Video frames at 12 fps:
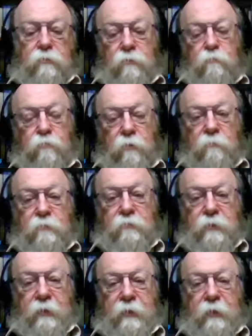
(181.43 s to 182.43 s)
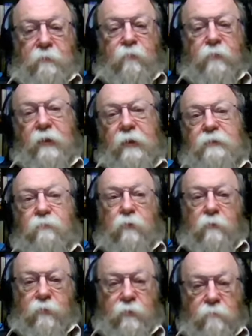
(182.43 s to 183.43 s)
the promised land for the next
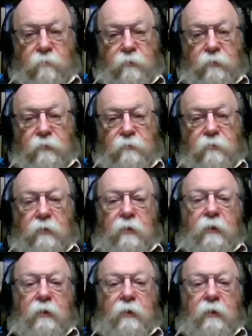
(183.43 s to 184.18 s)
500 years,